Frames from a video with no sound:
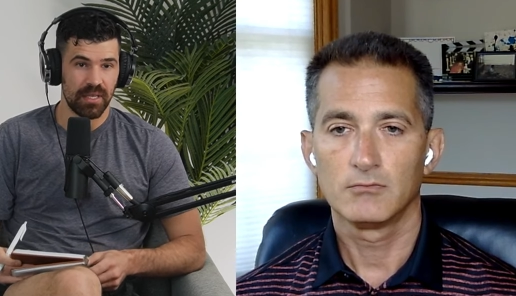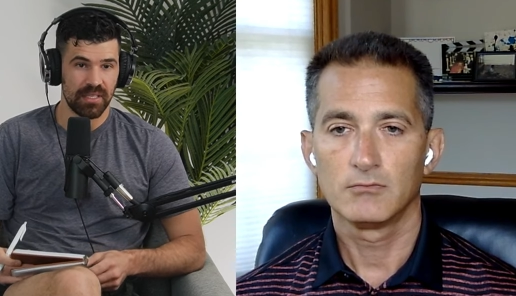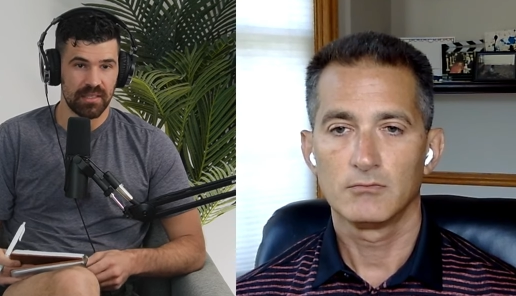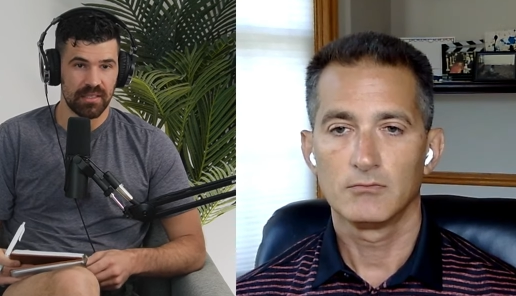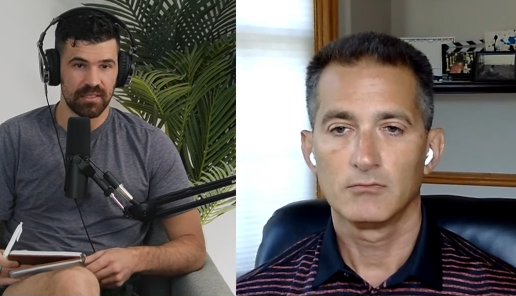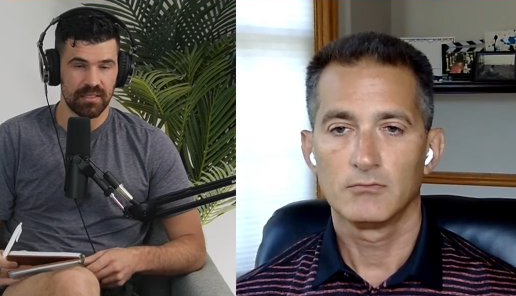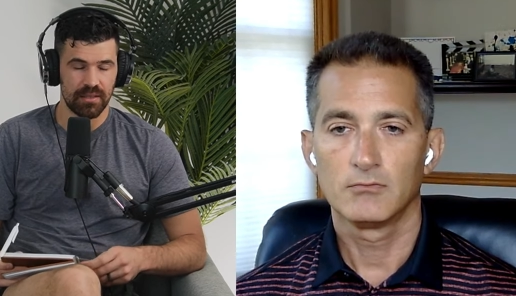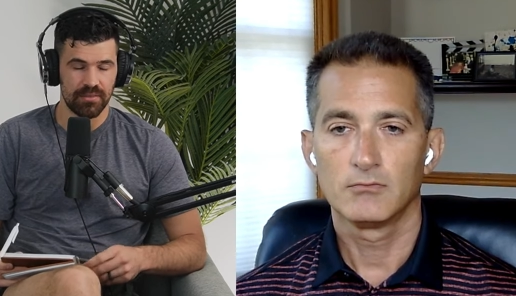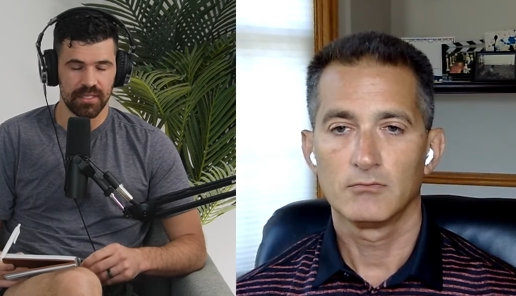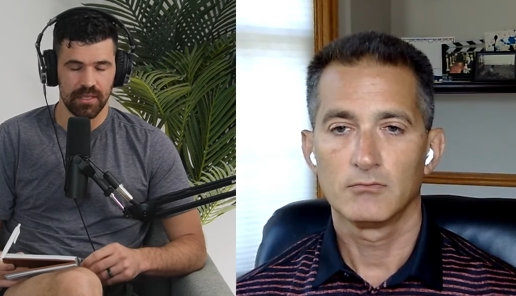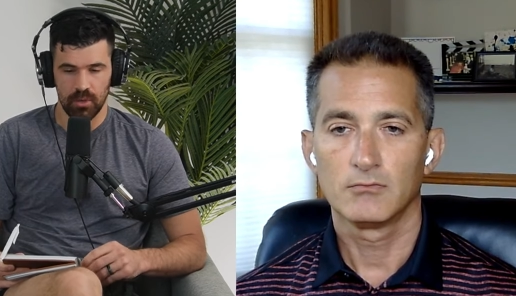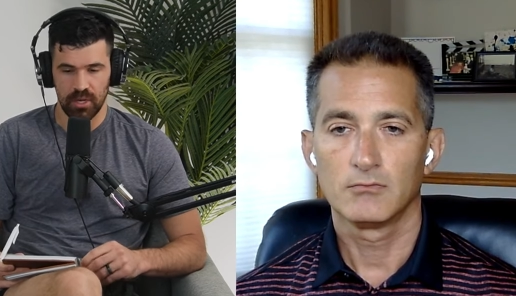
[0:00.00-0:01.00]
Speaker 1: businesses of
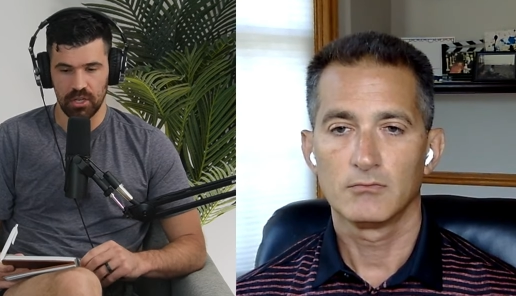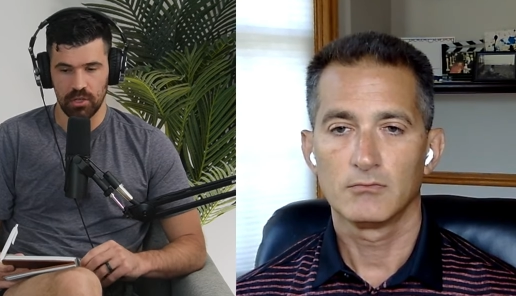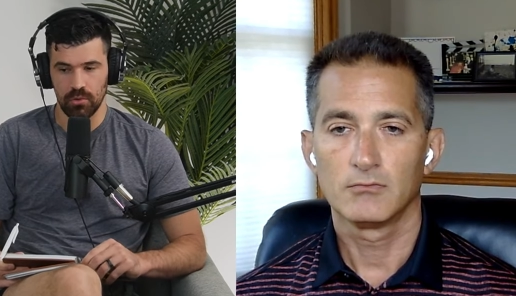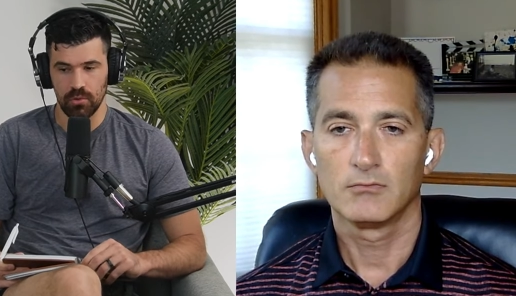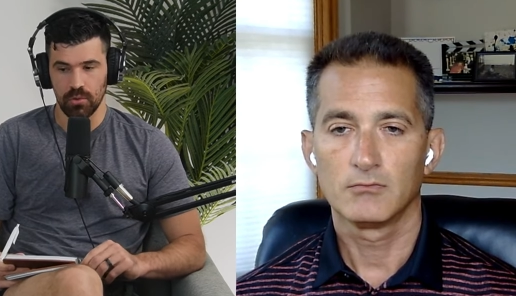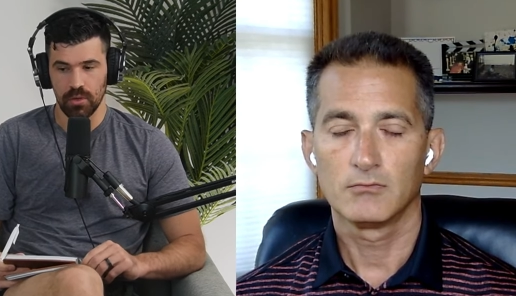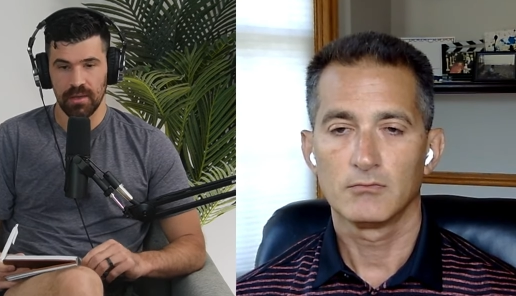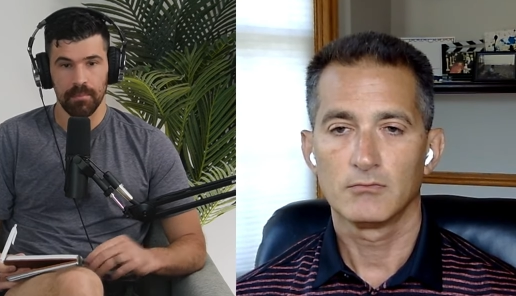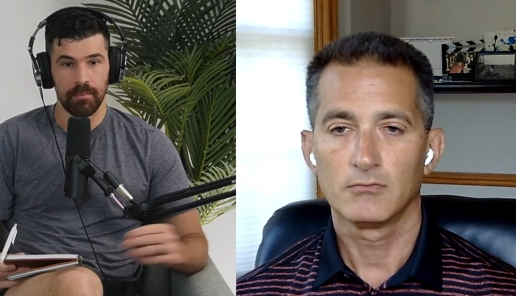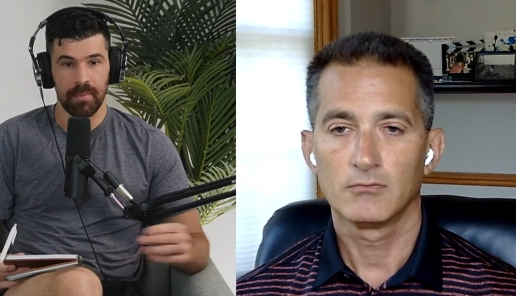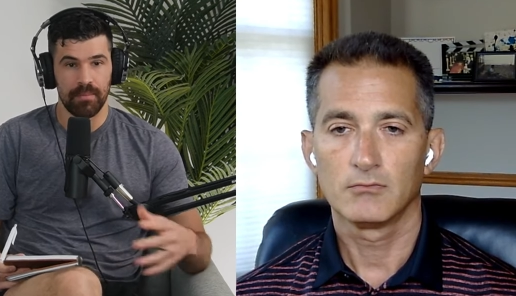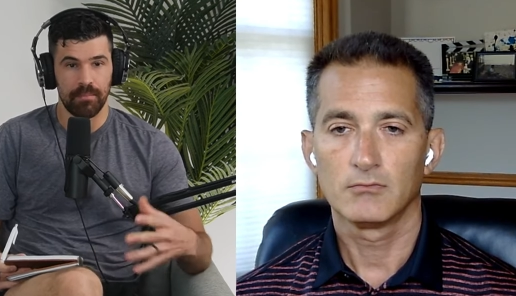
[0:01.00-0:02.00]
someone who
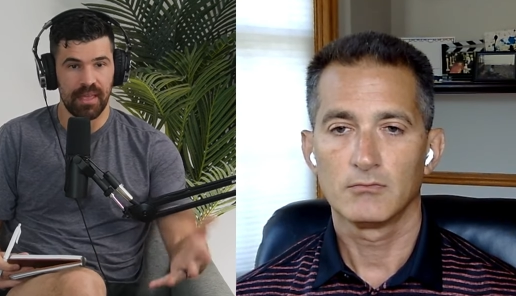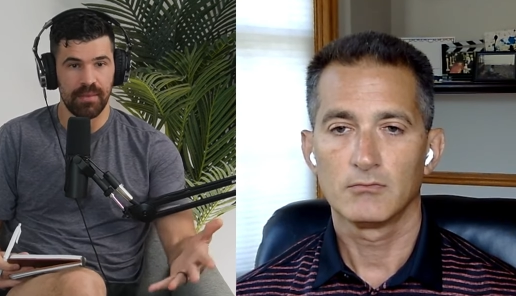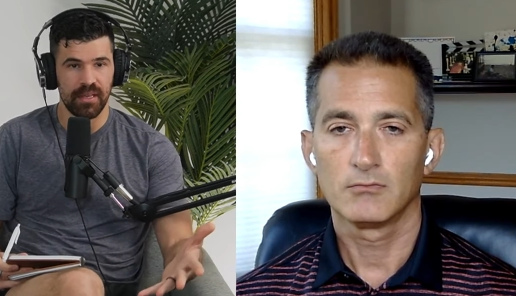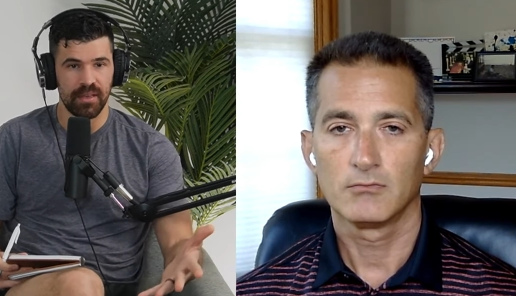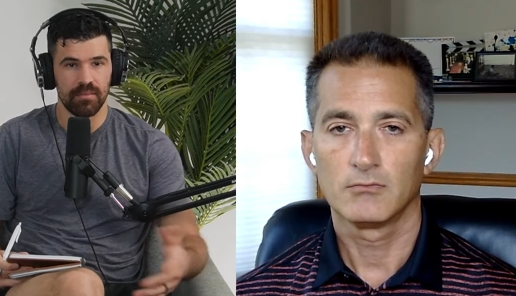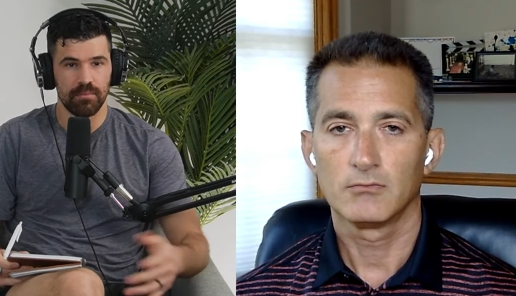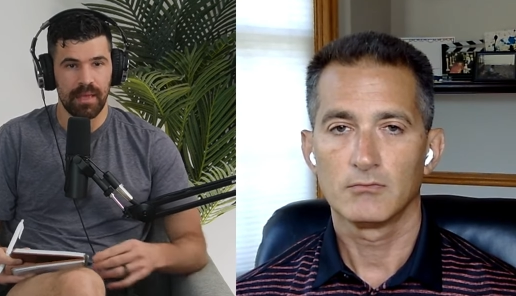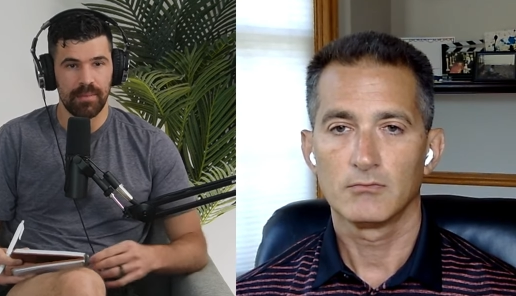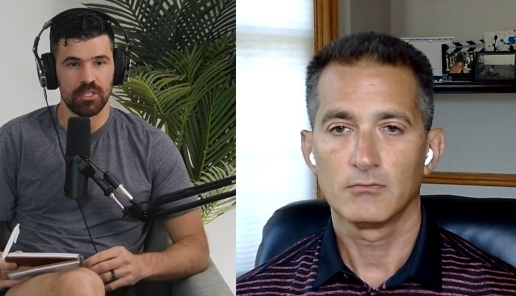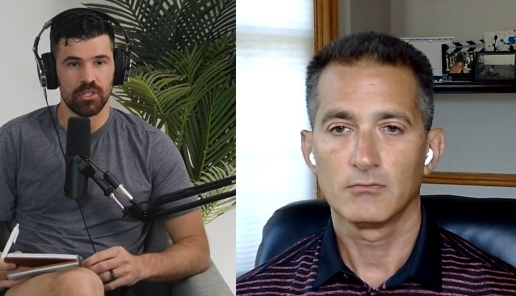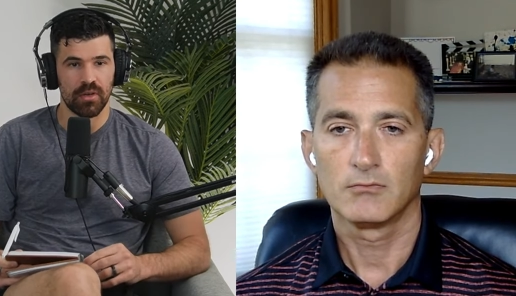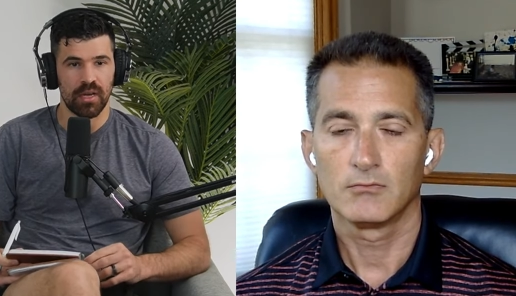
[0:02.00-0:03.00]
might
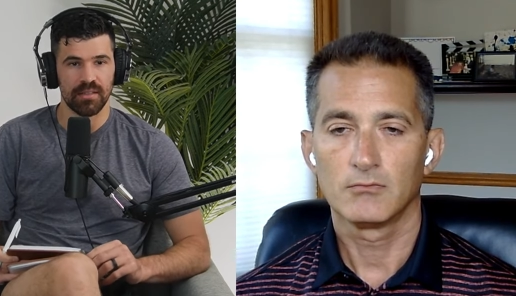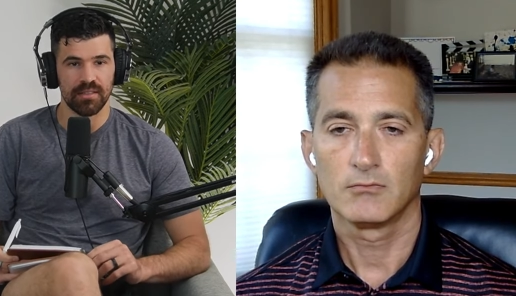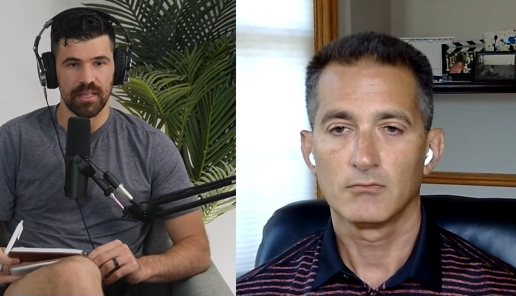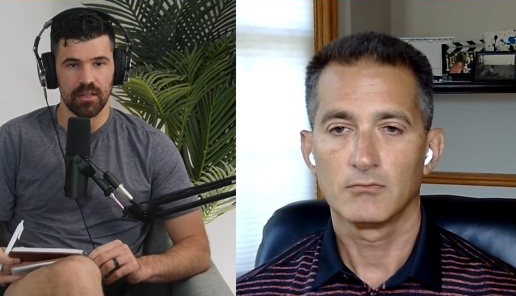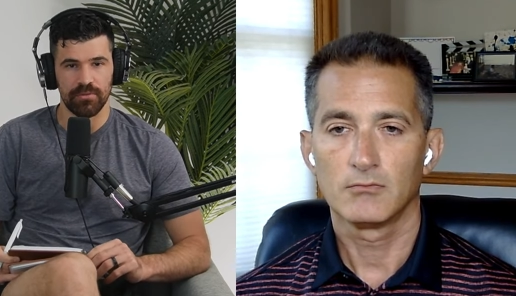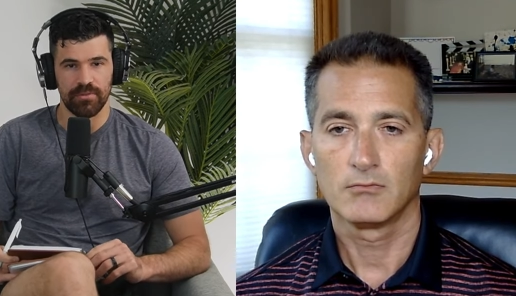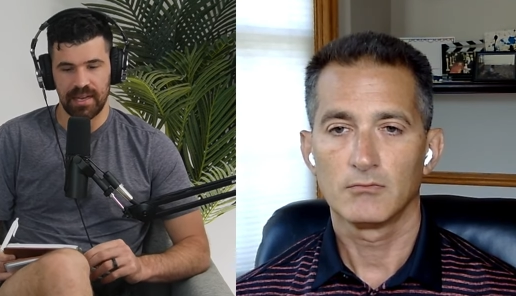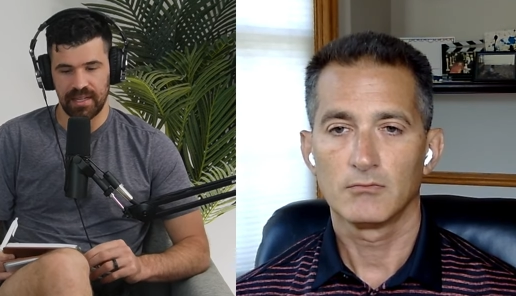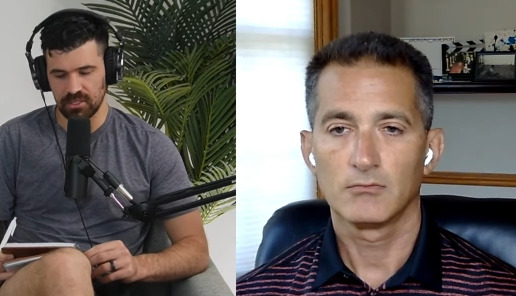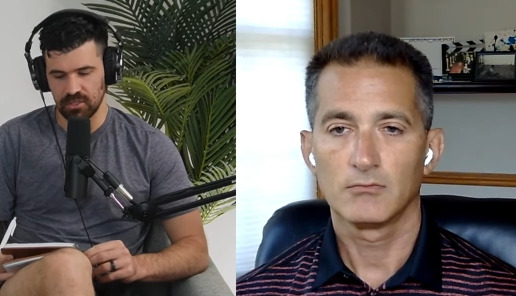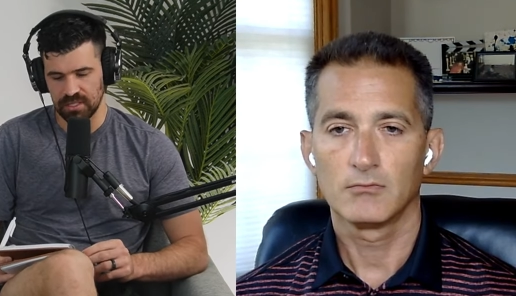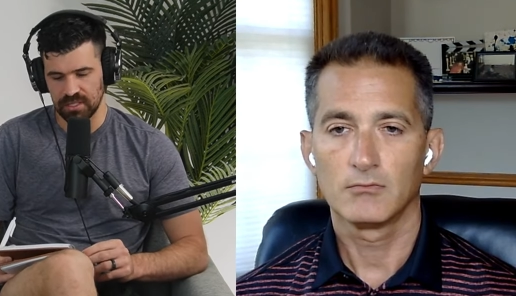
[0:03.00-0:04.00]
maybe took on seller finance or